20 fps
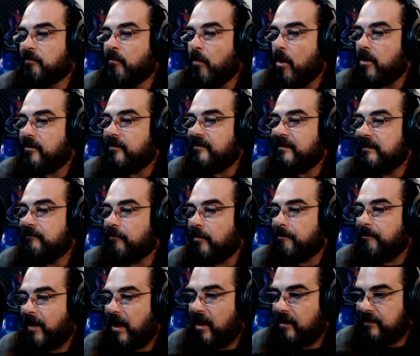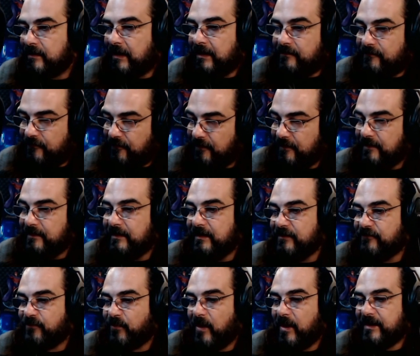morally repugnant
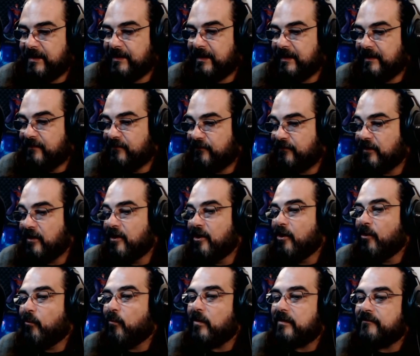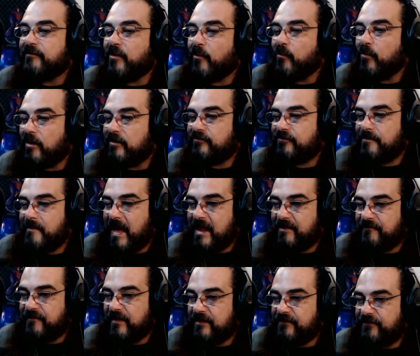is what it is one of the worst
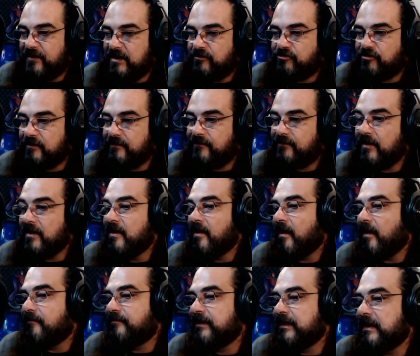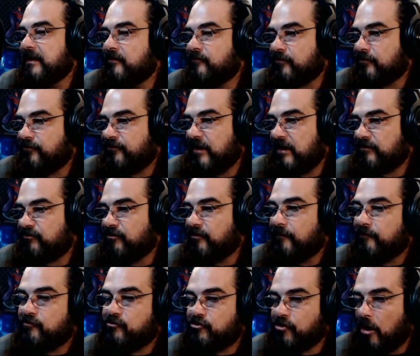manifestations of the intersection
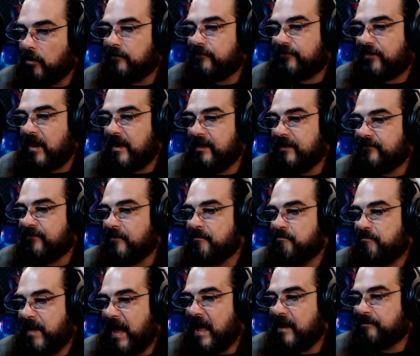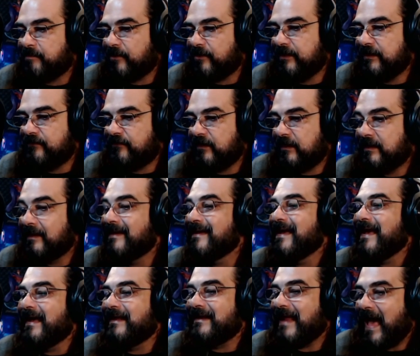of junk science and bad policing,
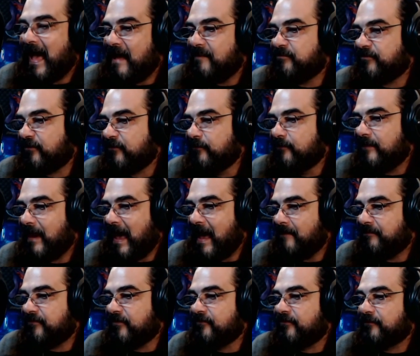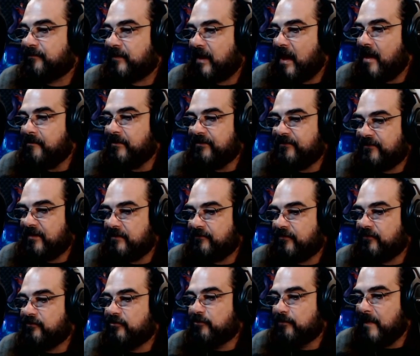an absolute absence of common
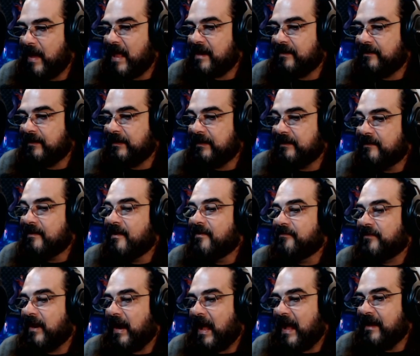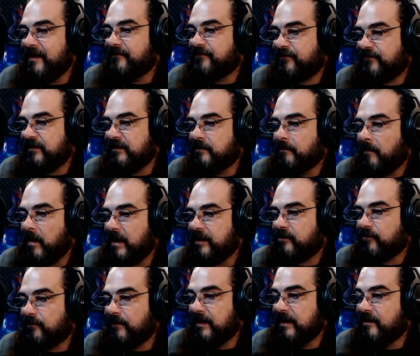sense and humanity that I have seen in my
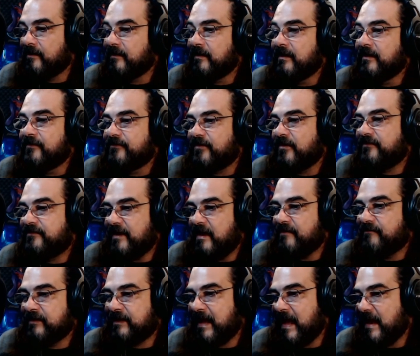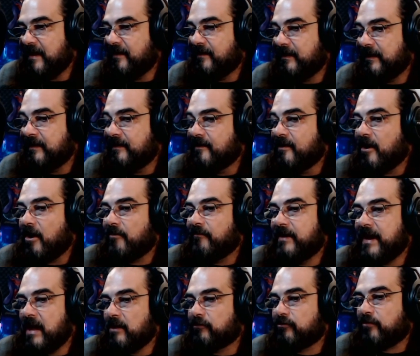career, said David Kennedy, a
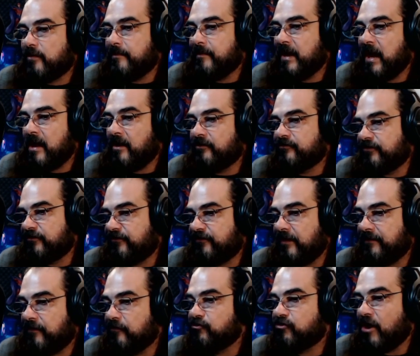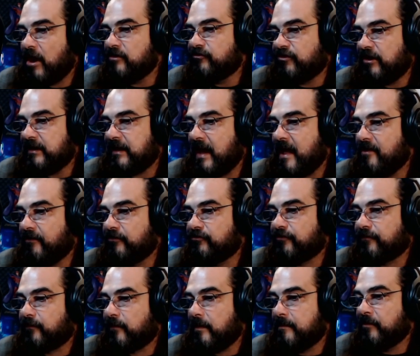renowned criminologist at the John Jay
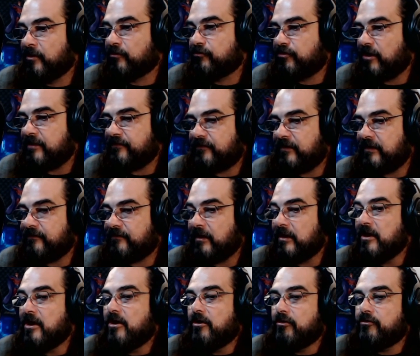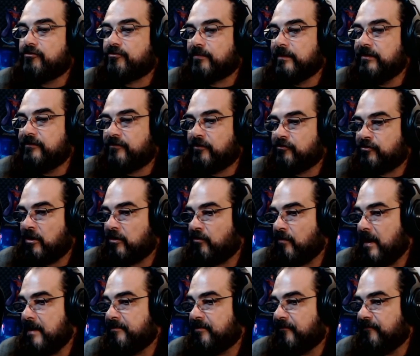College of Criminal Justice, whose research on
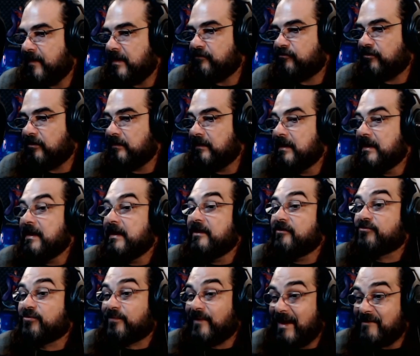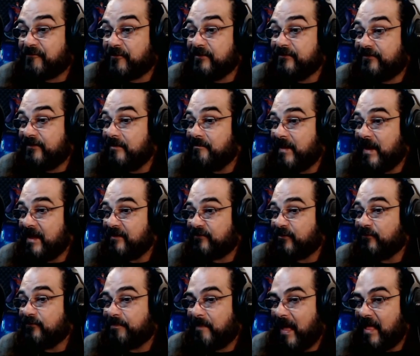crime prevention is referenced in
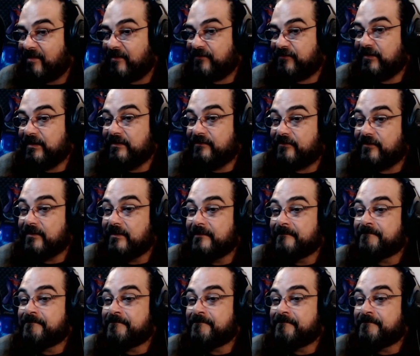PASCO's policies.